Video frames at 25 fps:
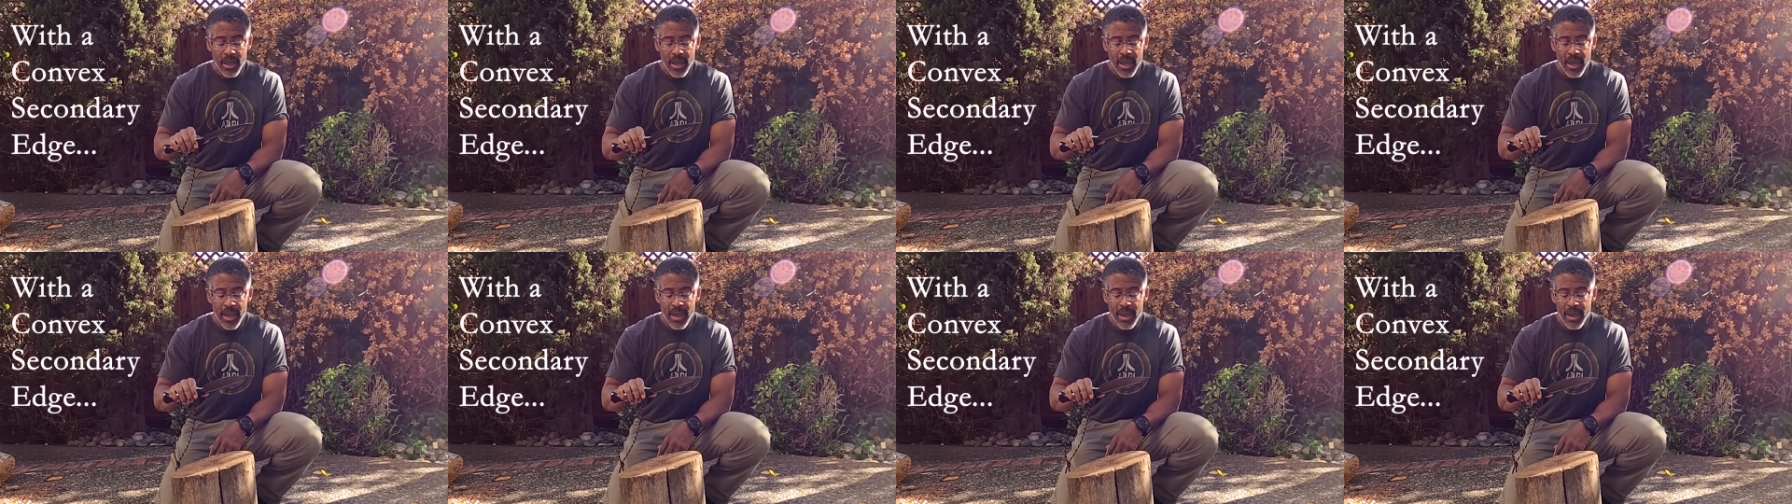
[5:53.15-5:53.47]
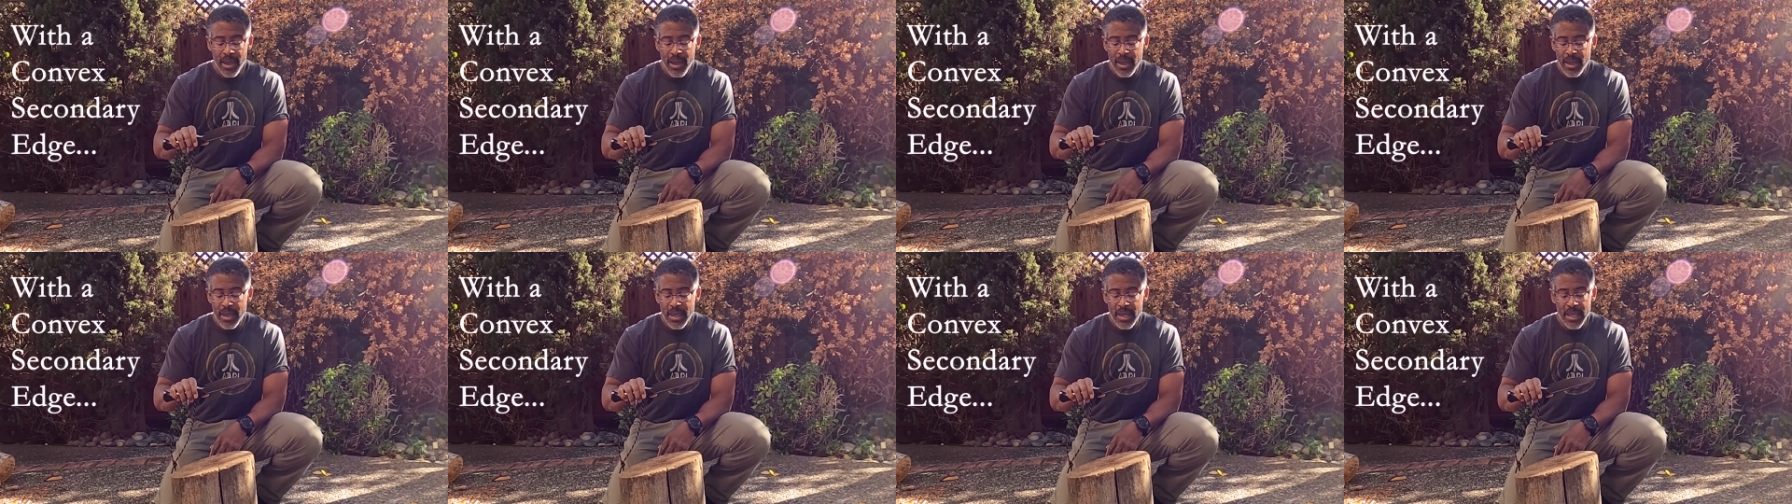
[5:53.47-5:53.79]

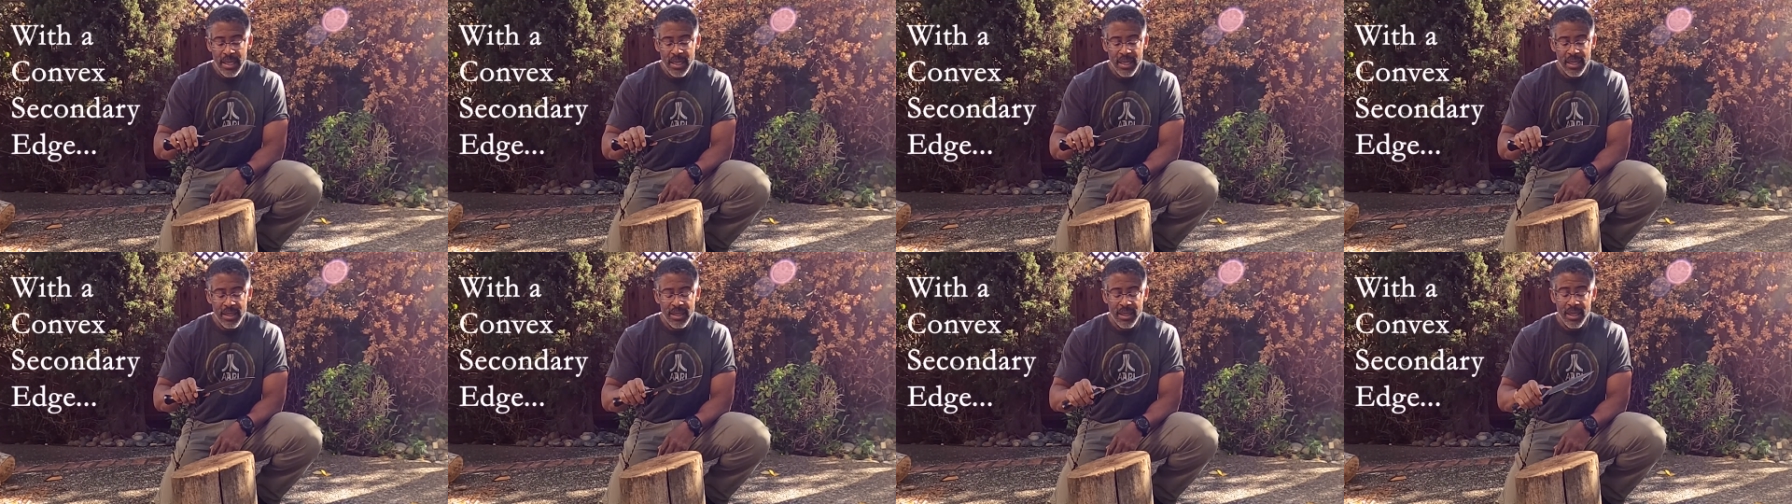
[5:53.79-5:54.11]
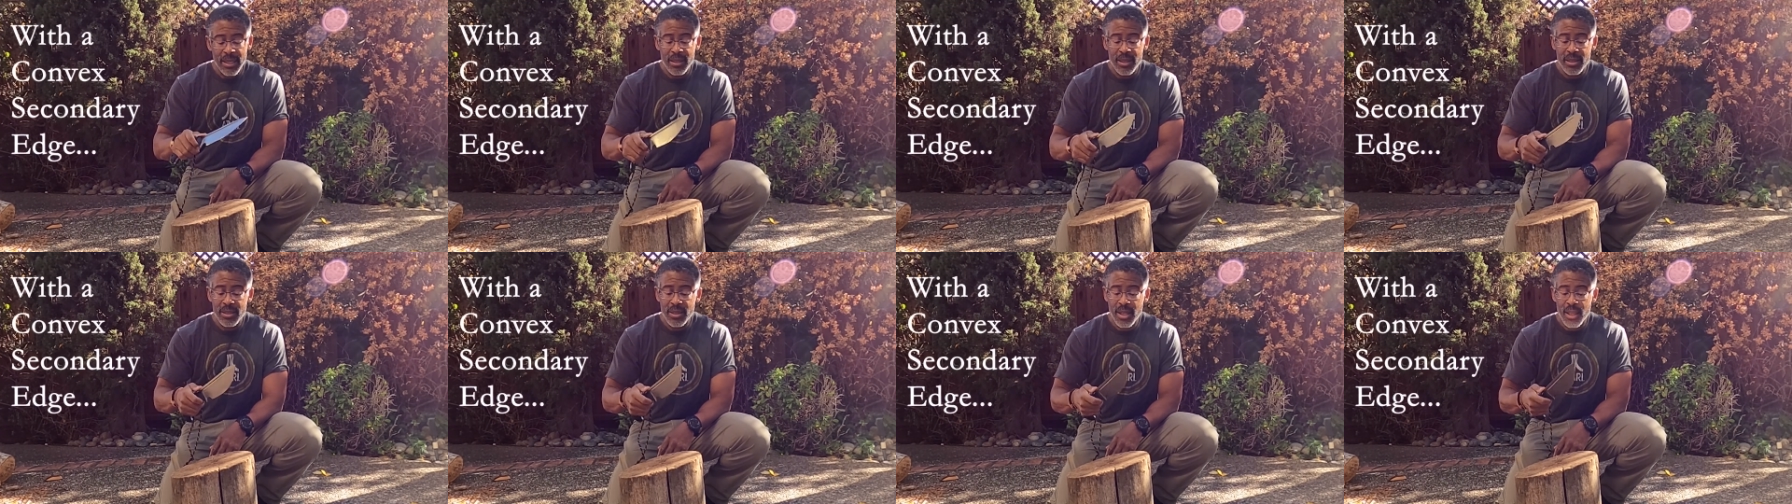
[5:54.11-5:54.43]
and
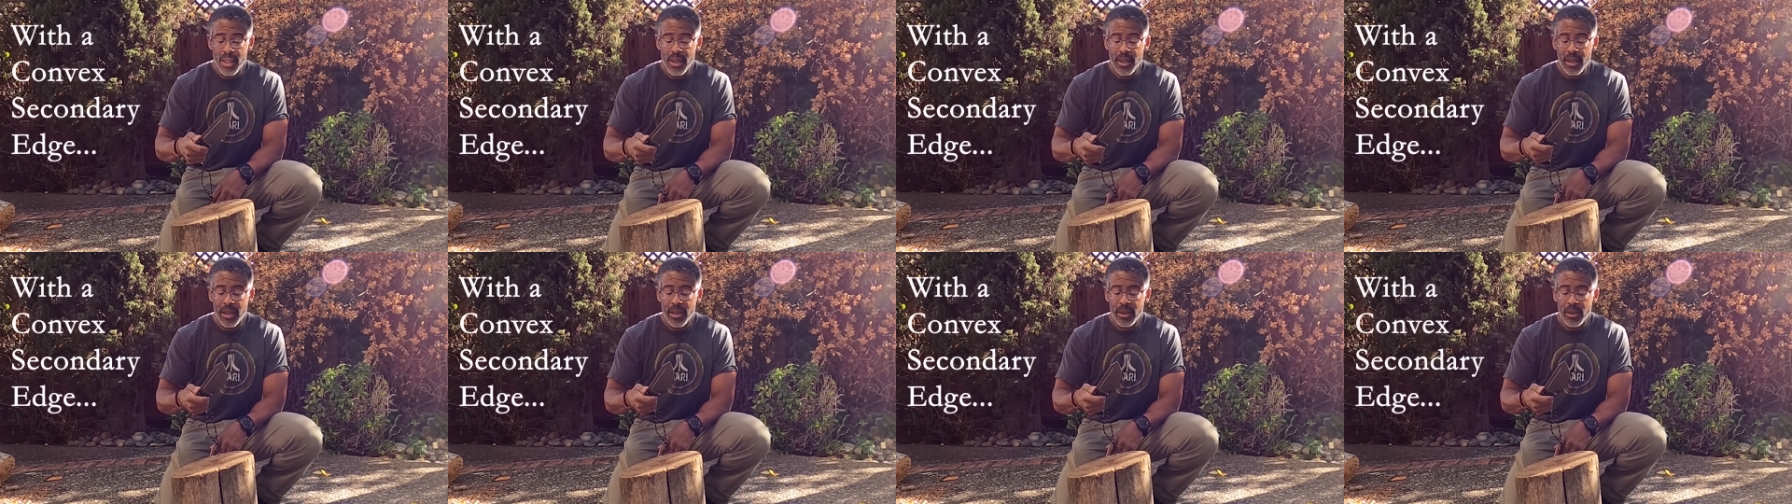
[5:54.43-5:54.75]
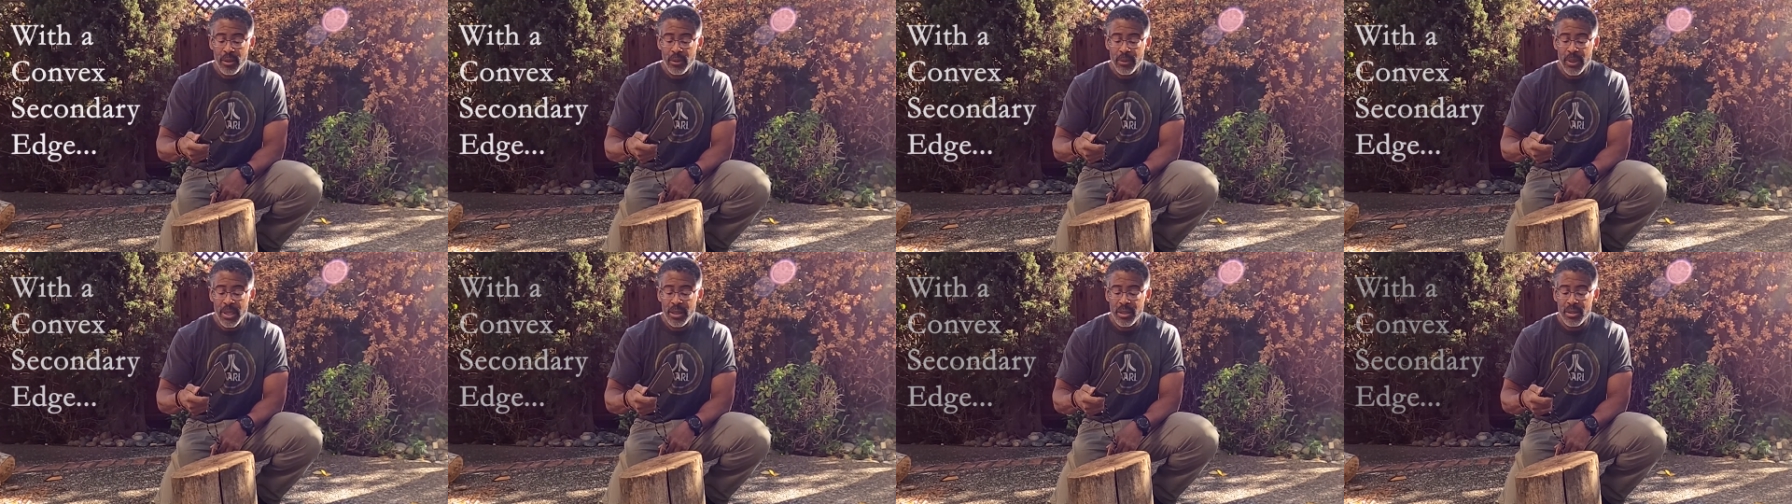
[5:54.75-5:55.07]
it is
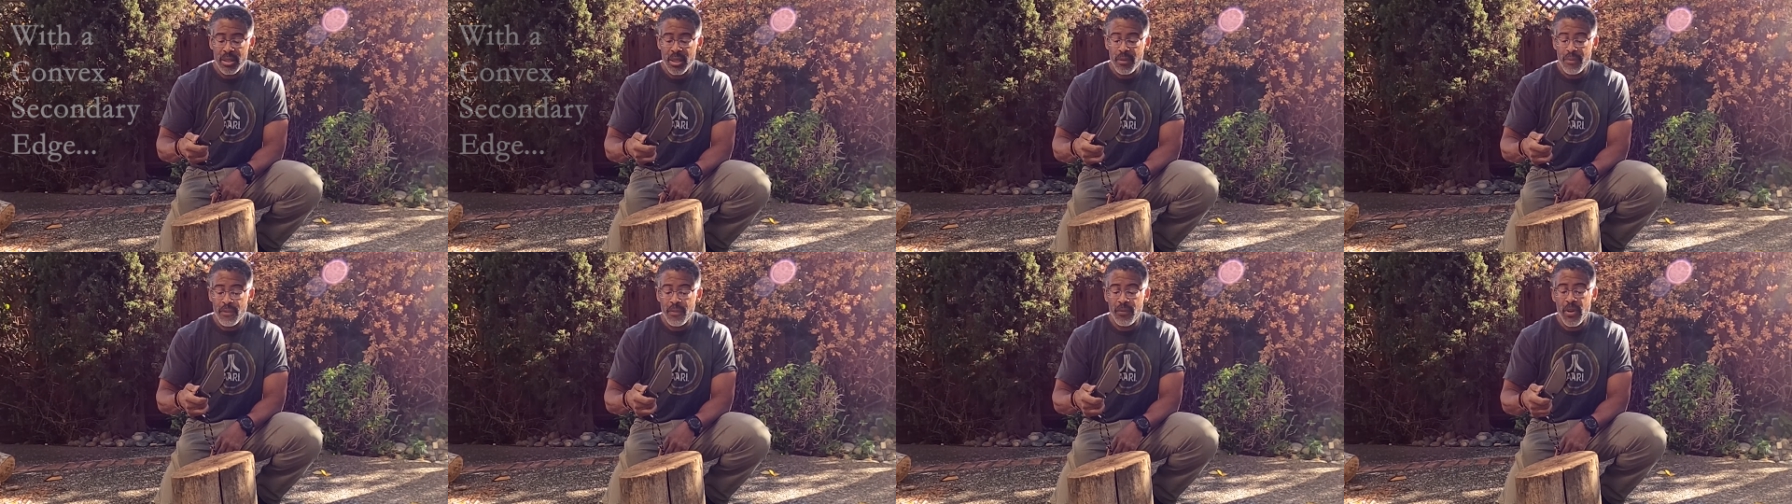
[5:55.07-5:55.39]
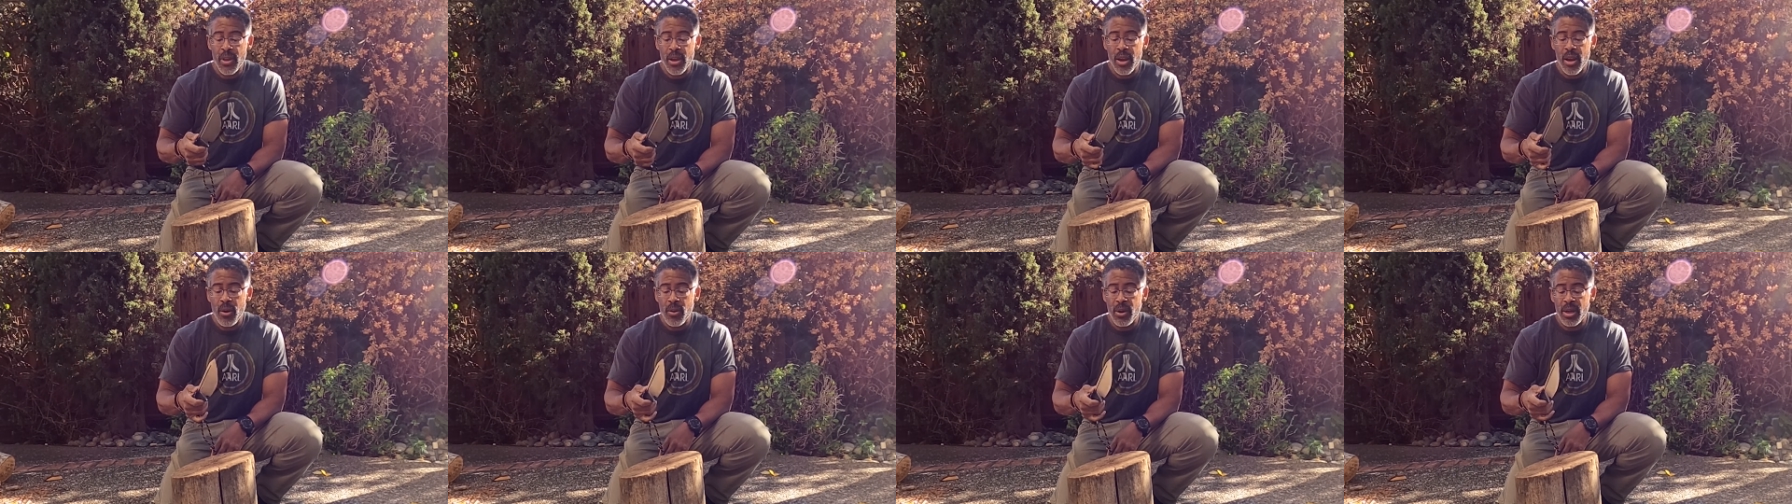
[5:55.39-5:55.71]
a
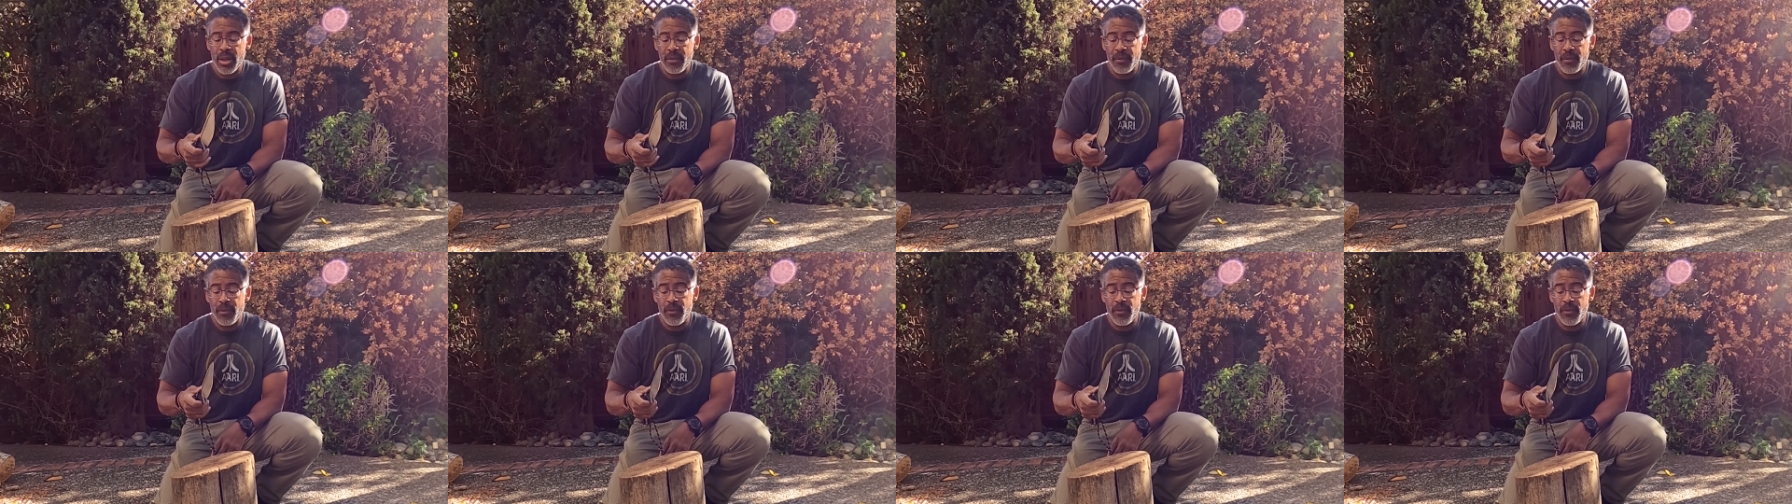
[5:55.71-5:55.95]
very,